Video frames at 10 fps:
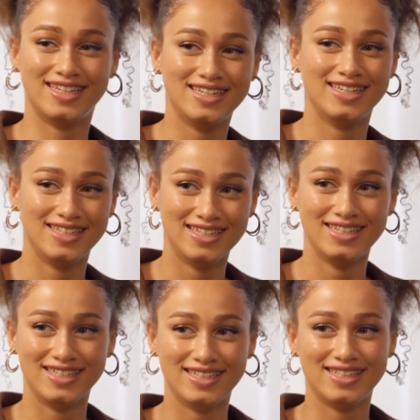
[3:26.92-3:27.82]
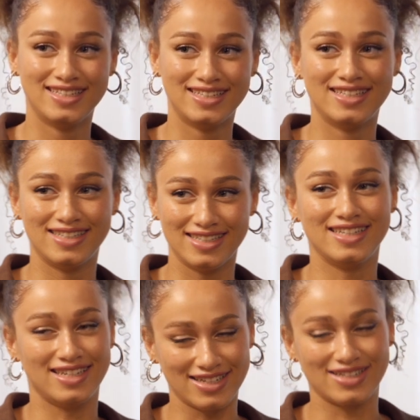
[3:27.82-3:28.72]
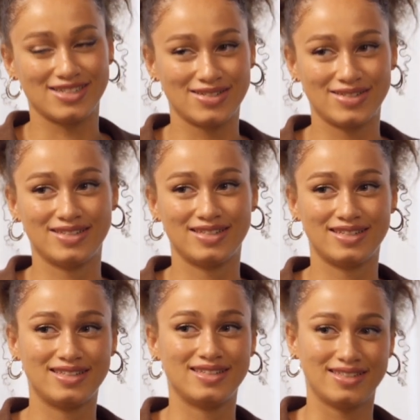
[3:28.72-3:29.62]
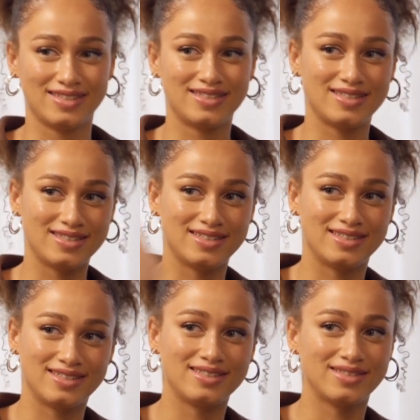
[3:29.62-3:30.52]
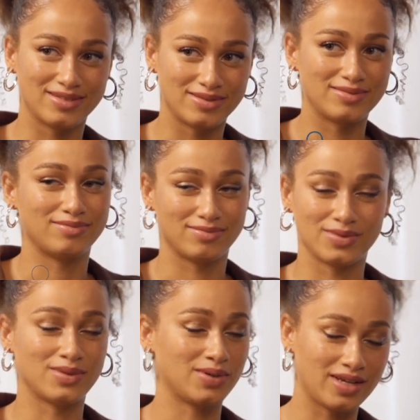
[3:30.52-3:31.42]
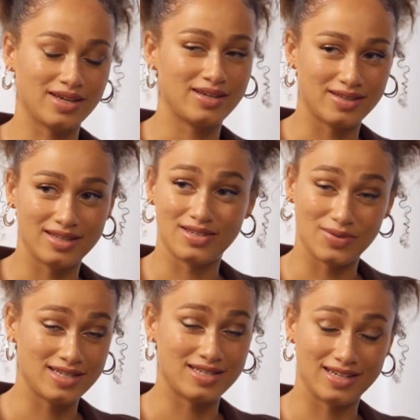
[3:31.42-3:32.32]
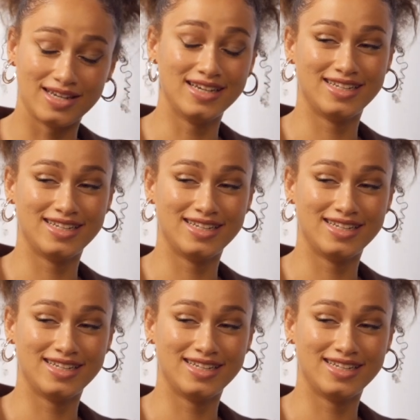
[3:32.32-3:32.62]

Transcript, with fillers: It's, not supposed to make sense. It's yeah. just like you're letting the anger out or something. Okay, interesting.